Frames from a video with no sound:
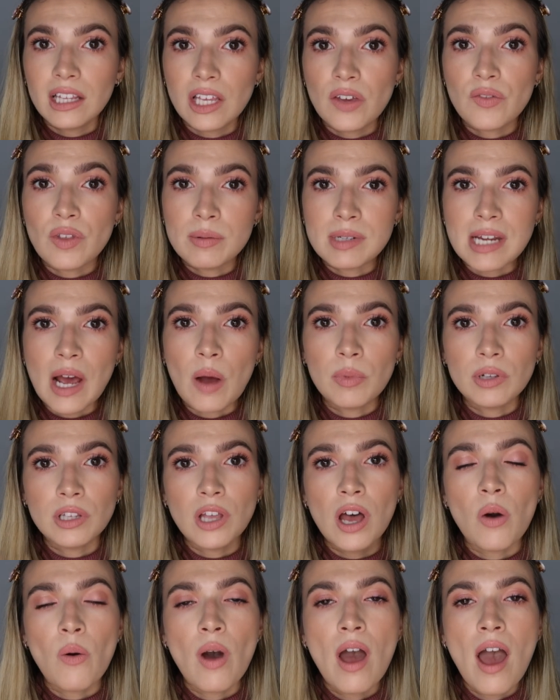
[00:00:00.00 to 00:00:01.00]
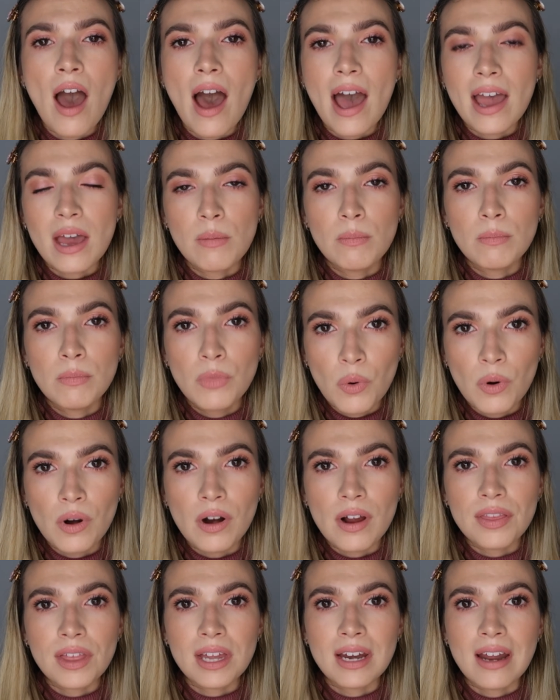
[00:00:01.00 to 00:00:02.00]
leave them down below. I am
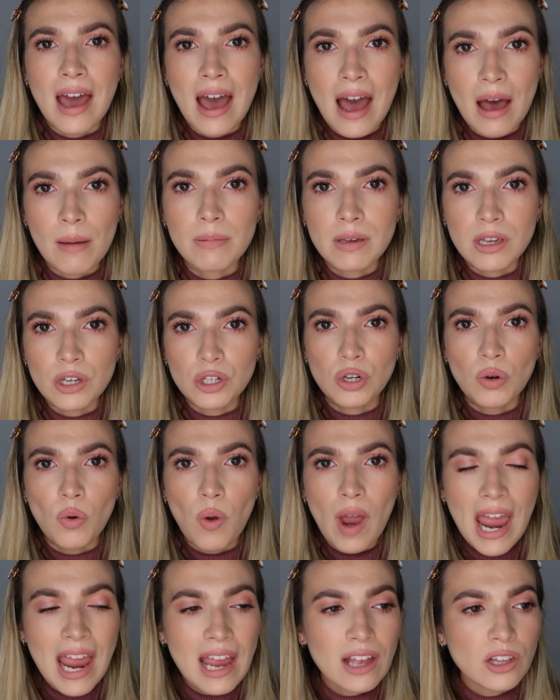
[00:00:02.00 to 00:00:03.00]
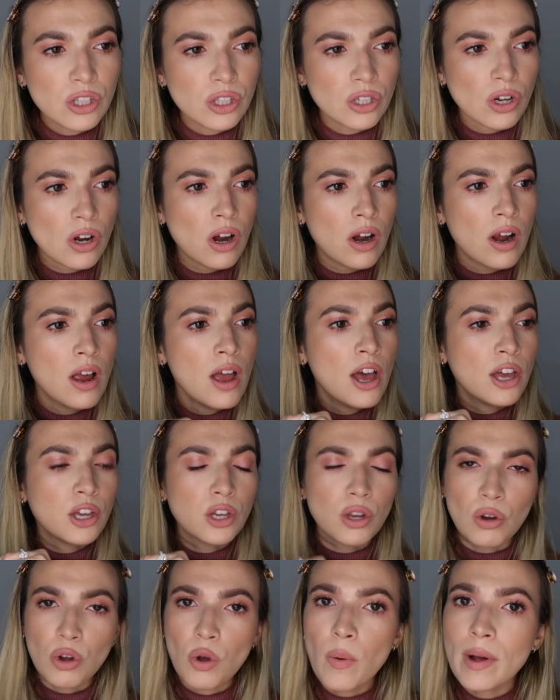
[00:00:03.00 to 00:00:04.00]
more than happy to answer
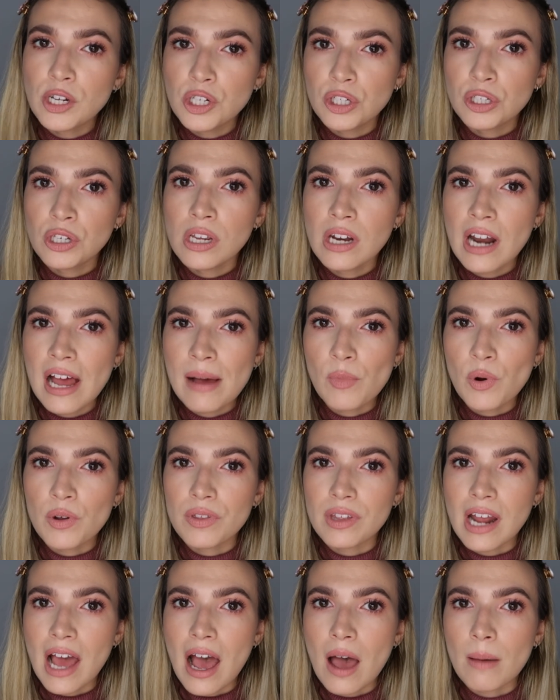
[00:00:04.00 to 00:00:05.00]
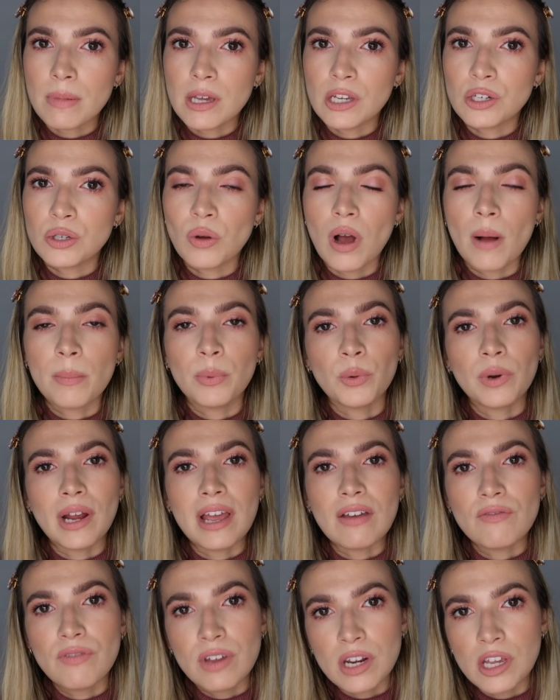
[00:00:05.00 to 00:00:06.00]
your question. I'm more than happy to upload
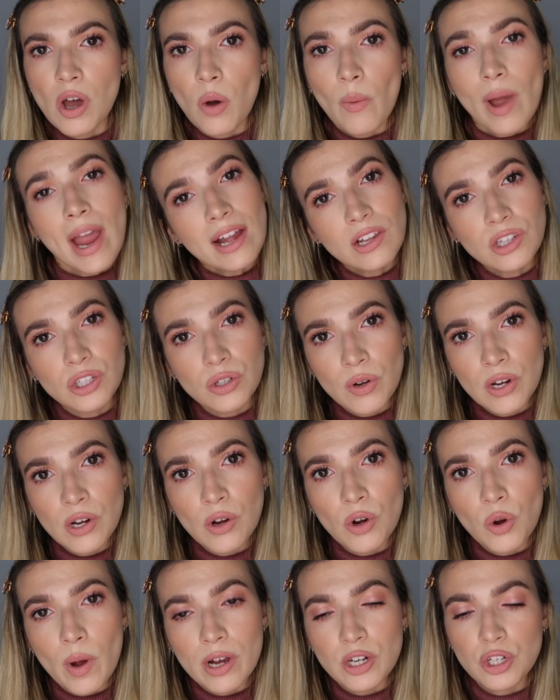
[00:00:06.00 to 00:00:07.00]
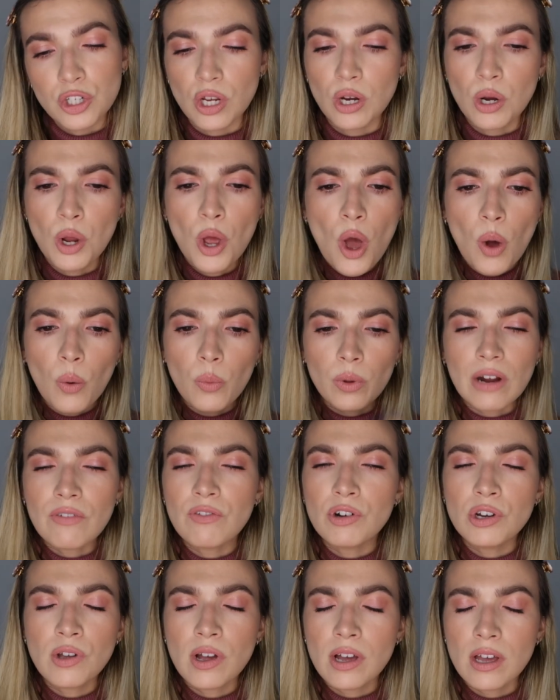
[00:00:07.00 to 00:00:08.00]
a video answering your question.
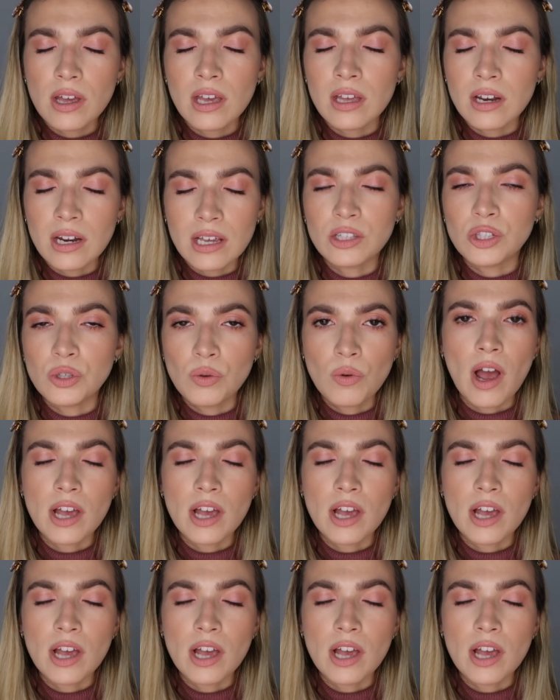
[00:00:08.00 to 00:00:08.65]
Whatever it is you